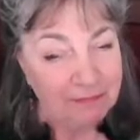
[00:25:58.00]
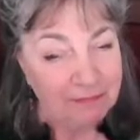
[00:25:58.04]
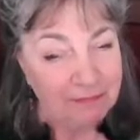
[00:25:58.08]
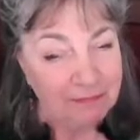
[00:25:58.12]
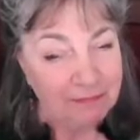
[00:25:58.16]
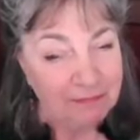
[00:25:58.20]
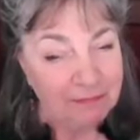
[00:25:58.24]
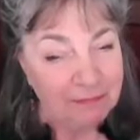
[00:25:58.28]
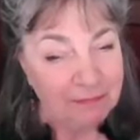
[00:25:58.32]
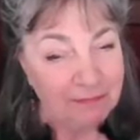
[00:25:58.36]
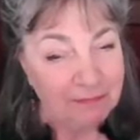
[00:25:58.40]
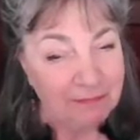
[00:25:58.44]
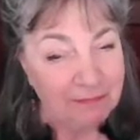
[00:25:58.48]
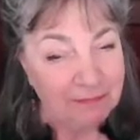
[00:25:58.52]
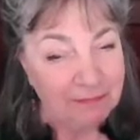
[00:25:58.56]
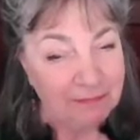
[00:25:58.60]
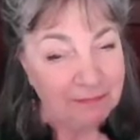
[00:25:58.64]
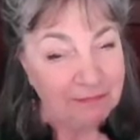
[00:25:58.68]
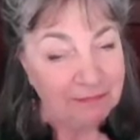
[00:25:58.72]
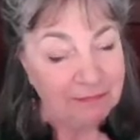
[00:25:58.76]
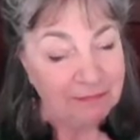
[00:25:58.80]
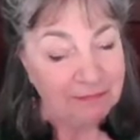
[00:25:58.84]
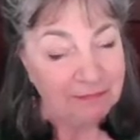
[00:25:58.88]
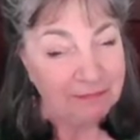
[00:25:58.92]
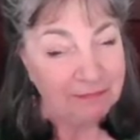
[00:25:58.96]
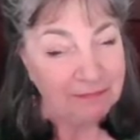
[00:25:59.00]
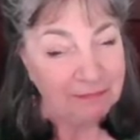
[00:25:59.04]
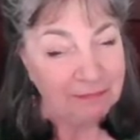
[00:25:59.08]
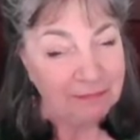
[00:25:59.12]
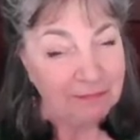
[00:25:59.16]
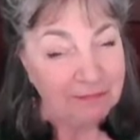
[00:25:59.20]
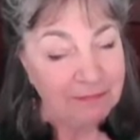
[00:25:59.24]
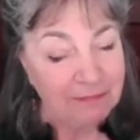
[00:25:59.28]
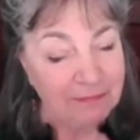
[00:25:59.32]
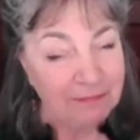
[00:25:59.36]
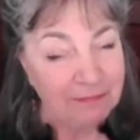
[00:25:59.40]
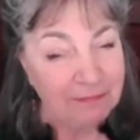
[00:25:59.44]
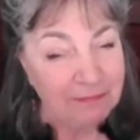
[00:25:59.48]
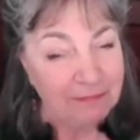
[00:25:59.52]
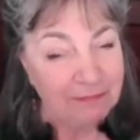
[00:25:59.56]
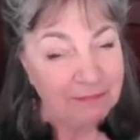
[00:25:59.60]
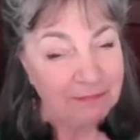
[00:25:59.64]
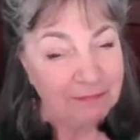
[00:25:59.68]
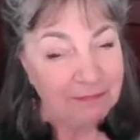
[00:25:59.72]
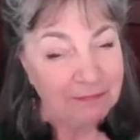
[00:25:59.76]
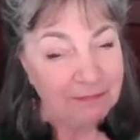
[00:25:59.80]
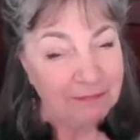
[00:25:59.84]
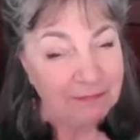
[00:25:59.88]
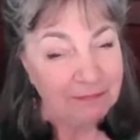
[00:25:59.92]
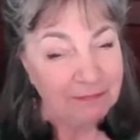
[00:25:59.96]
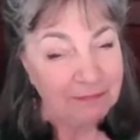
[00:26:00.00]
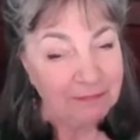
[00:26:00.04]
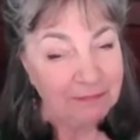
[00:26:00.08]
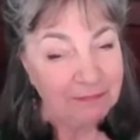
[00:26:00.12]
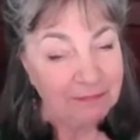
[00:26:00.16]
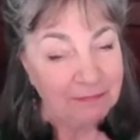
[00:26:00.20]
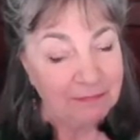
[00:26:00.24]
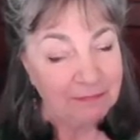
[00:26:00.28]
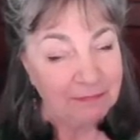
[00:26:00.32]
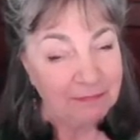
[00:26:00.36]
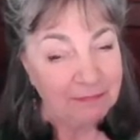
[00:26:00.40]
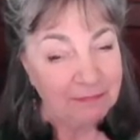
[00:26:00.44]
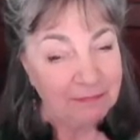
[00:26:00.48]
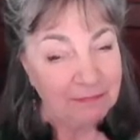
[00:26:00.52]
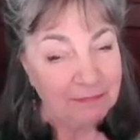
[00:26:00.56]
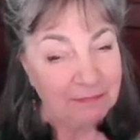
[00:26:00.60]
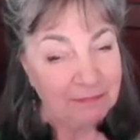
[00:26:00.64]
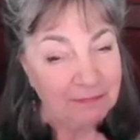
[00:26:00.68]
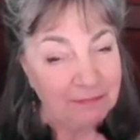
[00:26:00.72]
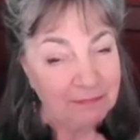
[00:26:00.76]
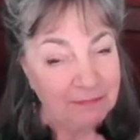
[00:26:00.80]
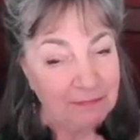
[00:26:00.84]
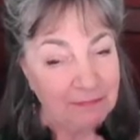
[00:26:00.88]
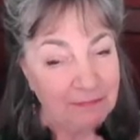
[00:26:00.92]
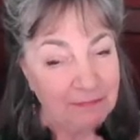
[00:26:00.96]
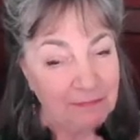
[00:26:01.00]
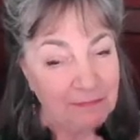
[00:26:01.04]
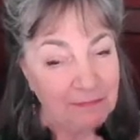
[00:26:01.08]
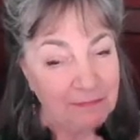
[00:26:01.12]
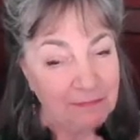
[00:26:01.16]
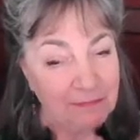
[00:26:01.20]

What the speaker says: The person shown says nothing.